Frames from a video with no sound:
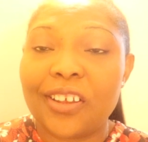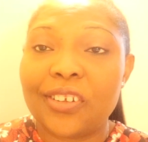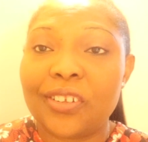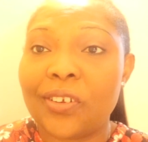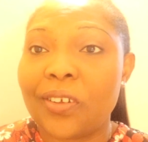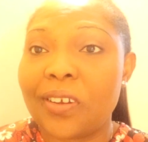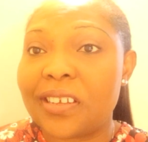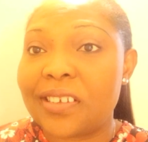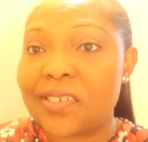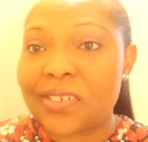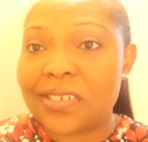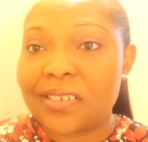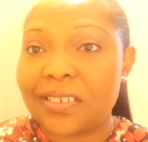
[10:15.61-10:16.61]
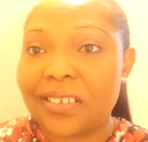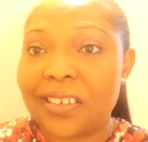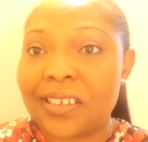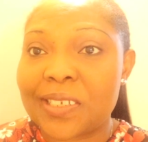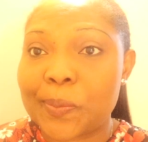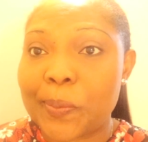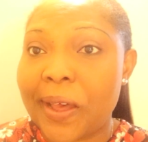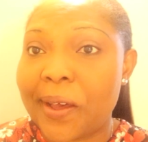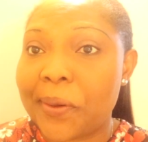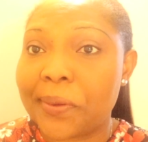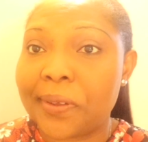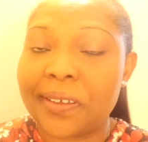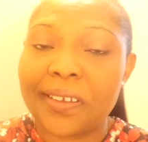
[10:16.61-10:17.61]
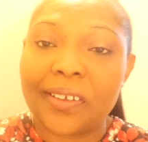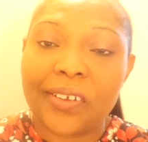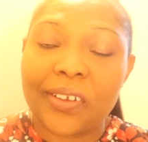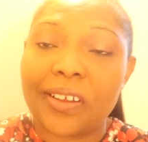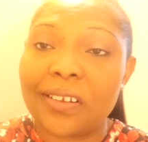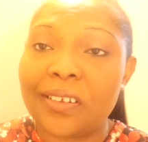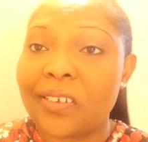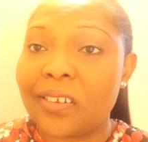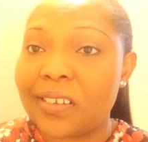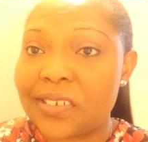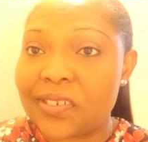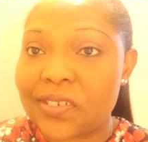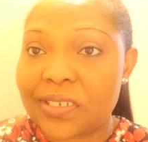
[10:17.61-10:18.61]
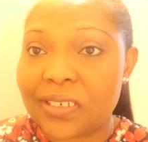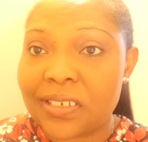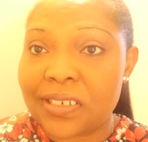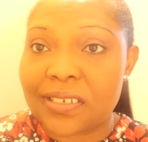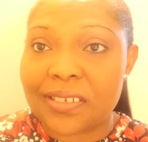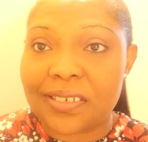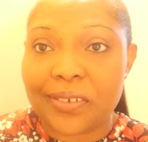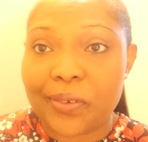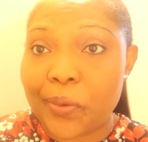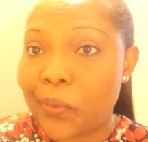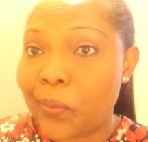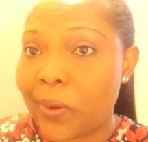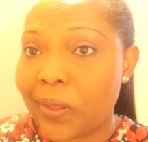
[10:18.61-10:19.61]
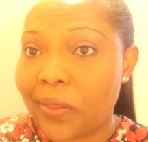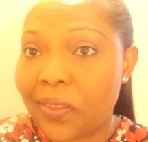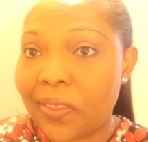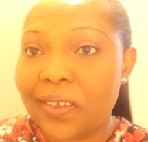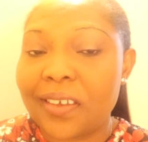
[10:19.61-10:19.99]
knowledge is power, knowledge is wealth.